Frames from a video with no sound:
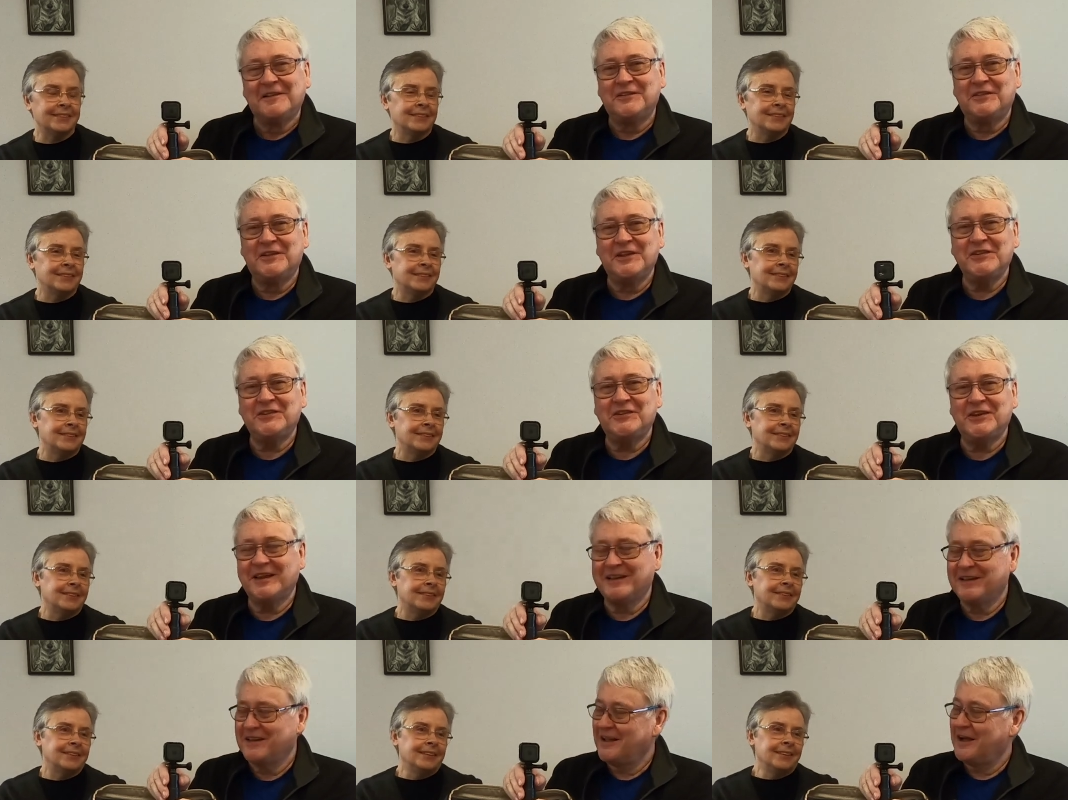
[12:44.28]

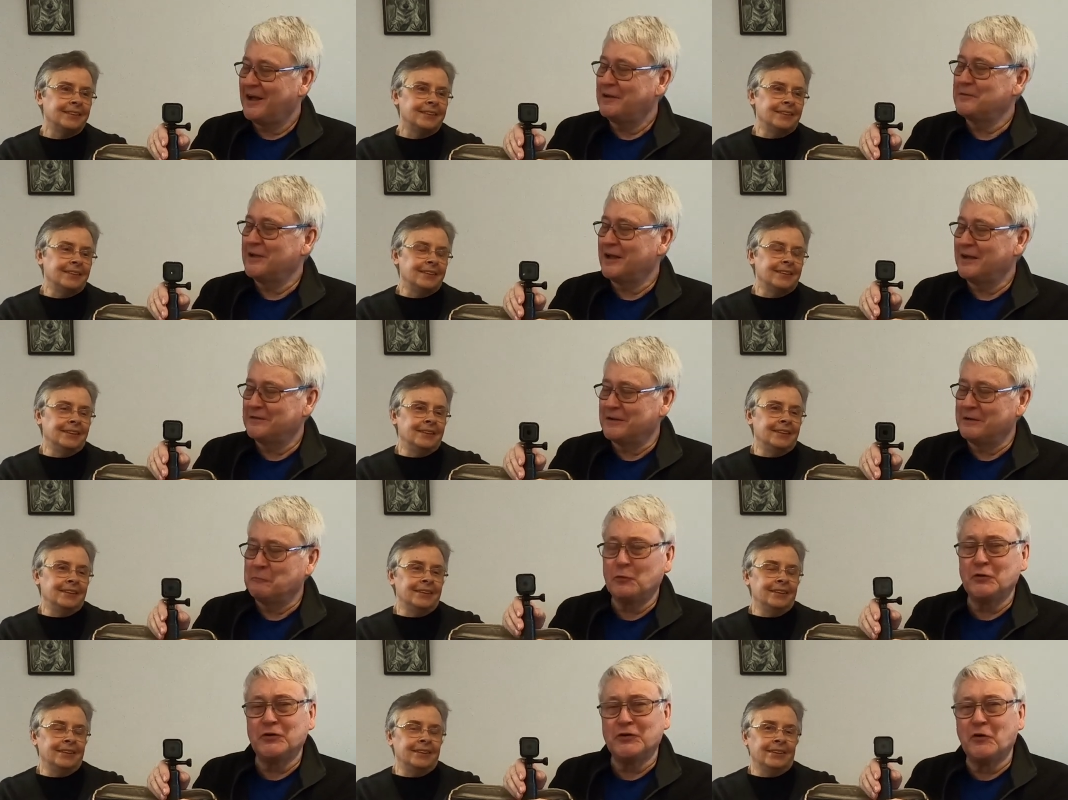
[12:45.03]
Speaker 1: This, I, I
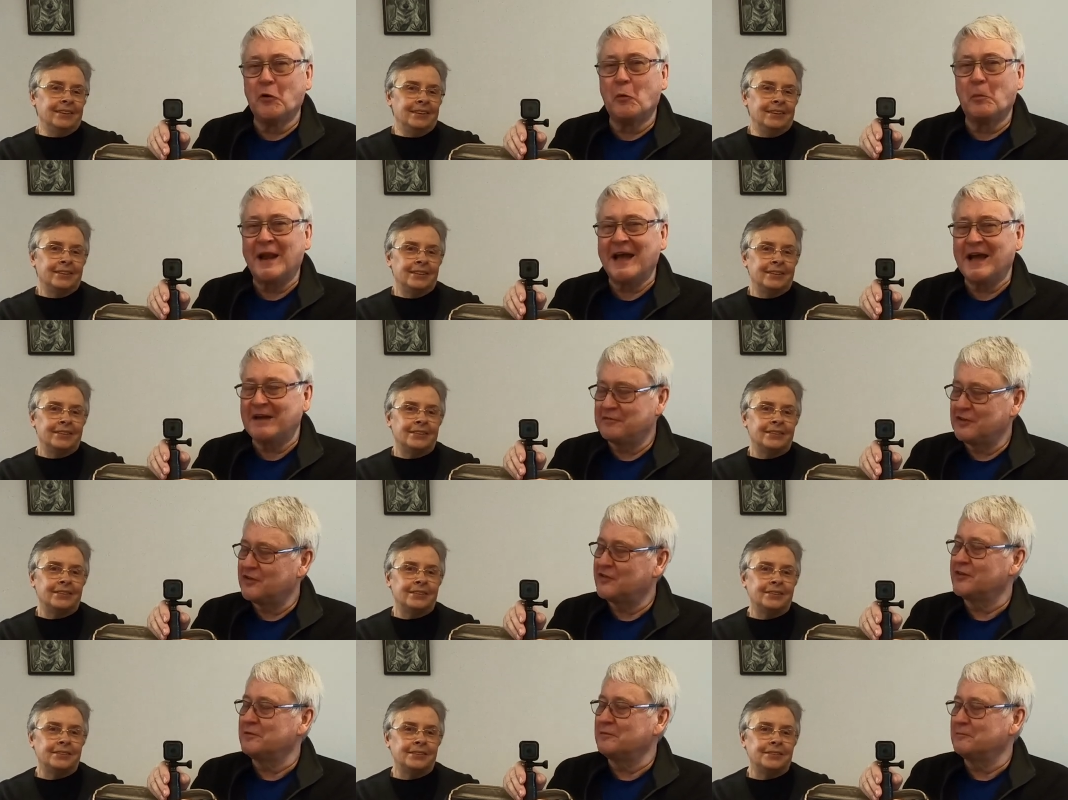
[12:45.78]
wouldn't normally have
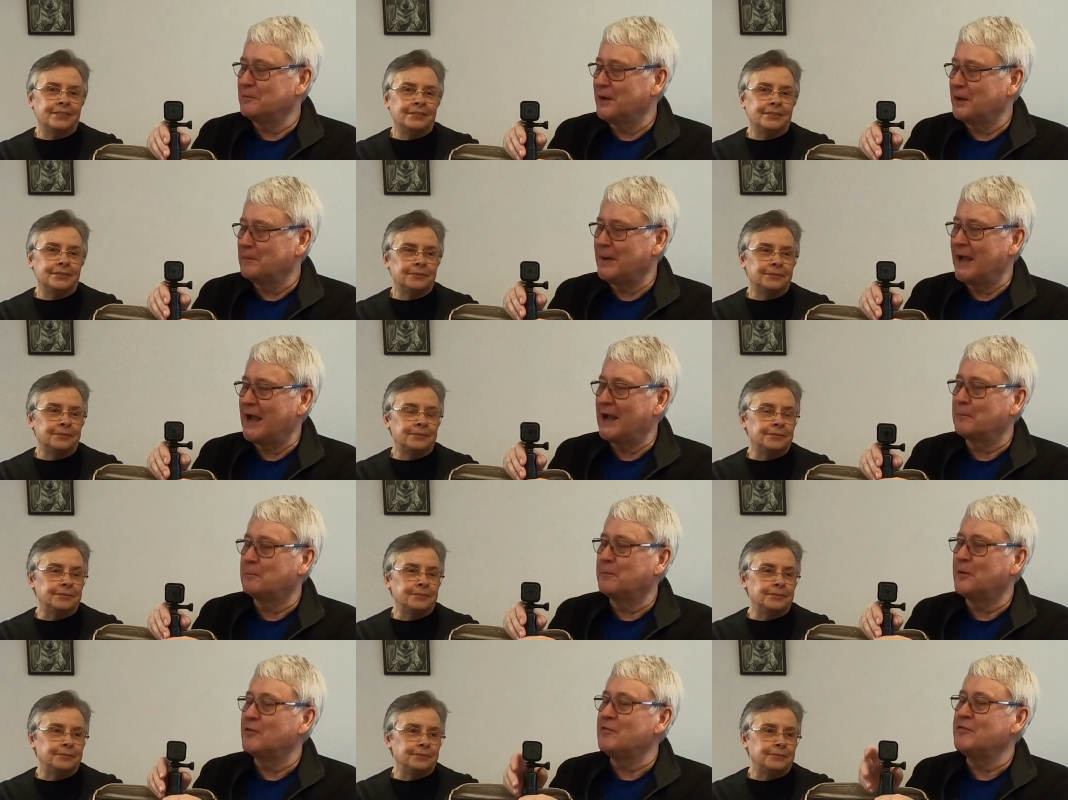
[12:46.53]
this in my bag,
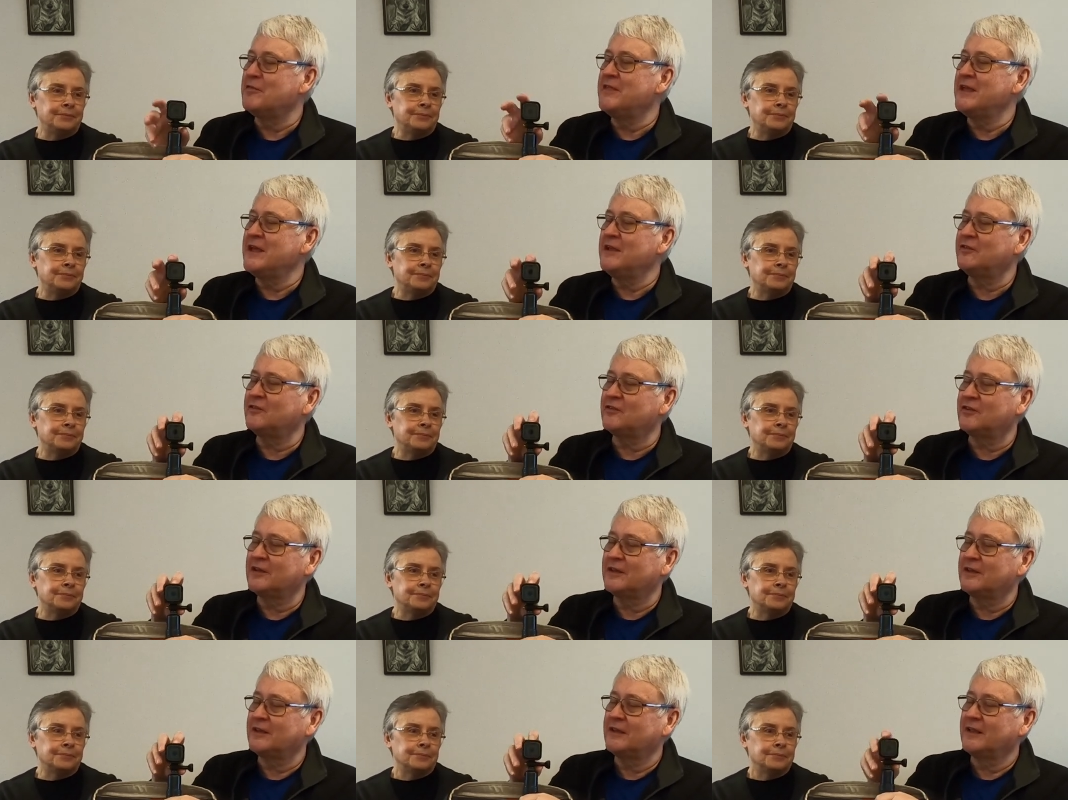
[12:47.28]
but
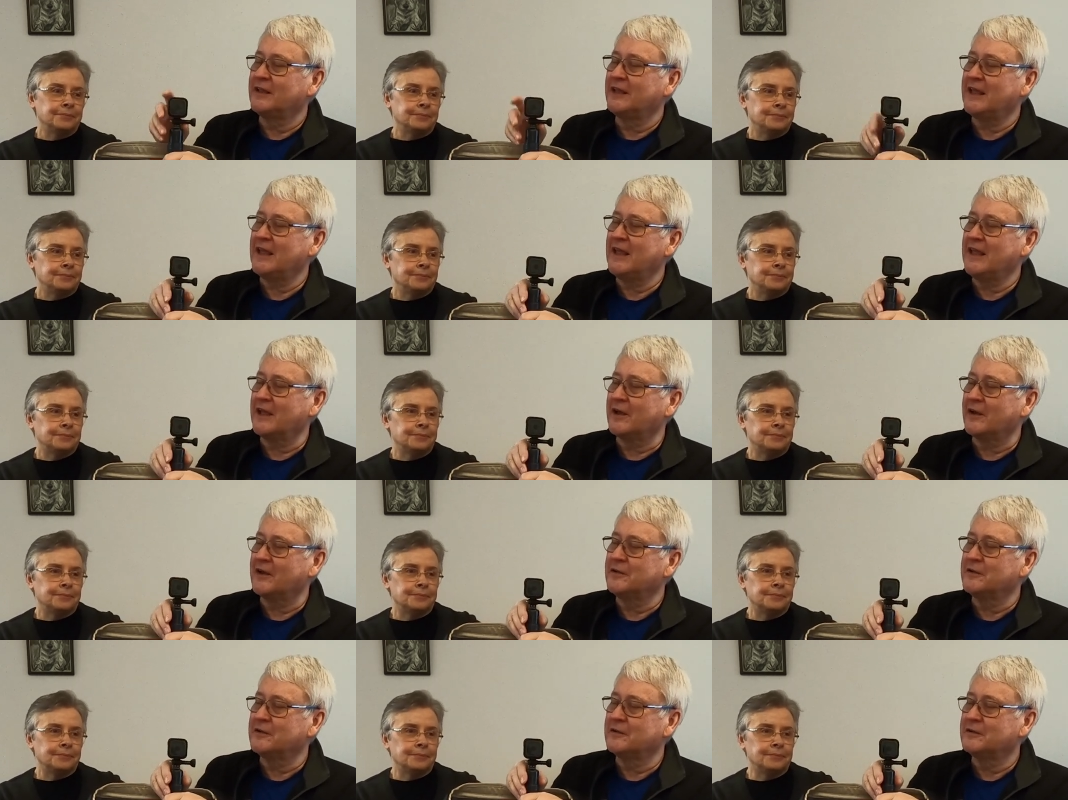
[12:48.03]
this
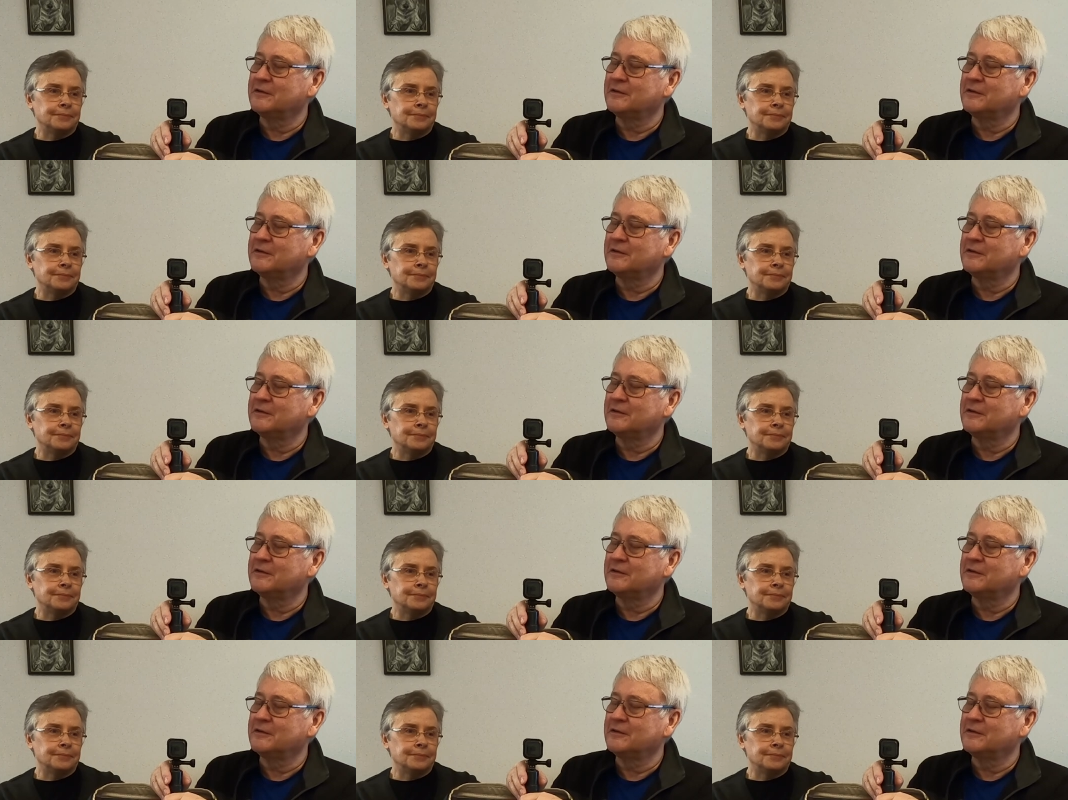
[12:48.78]
here